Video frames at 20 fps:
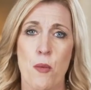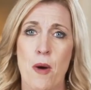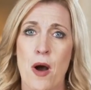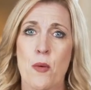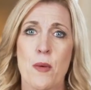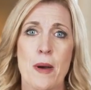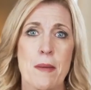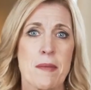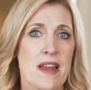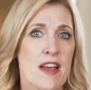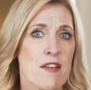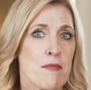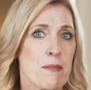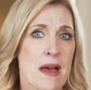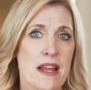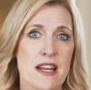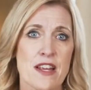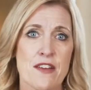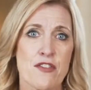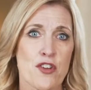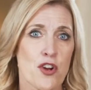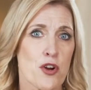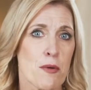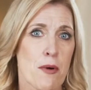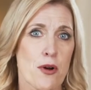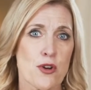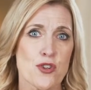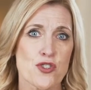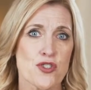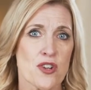While women have many of their
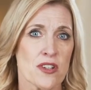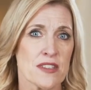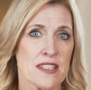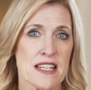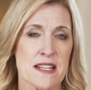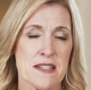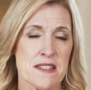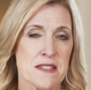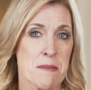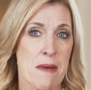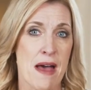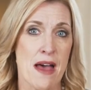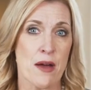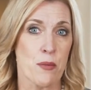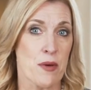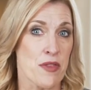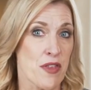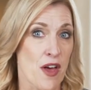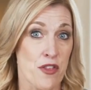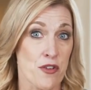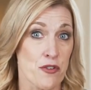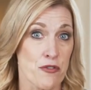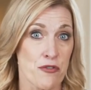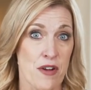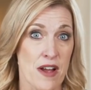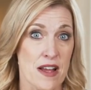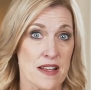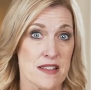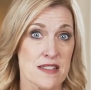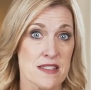emotional needs met with other
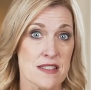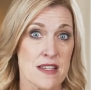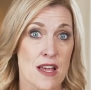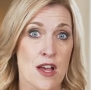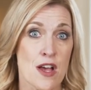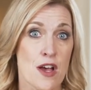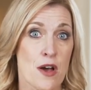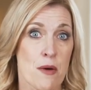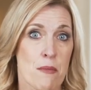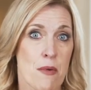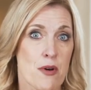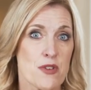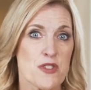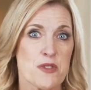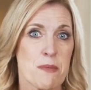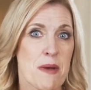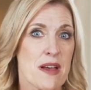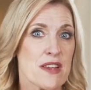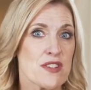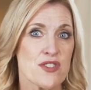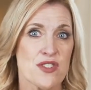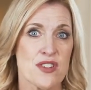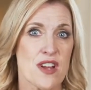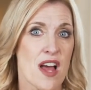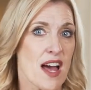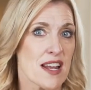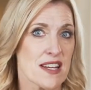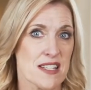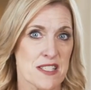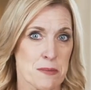friends, most men do
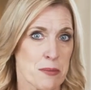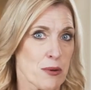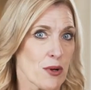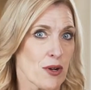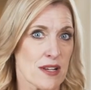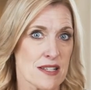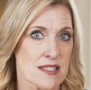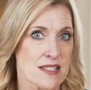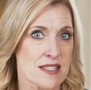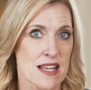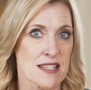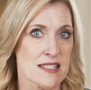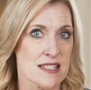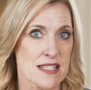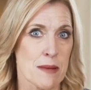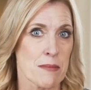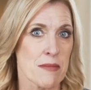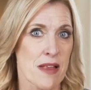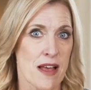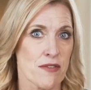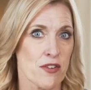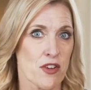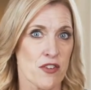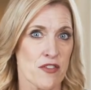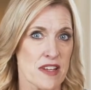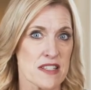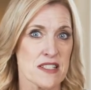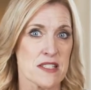not experience that same level of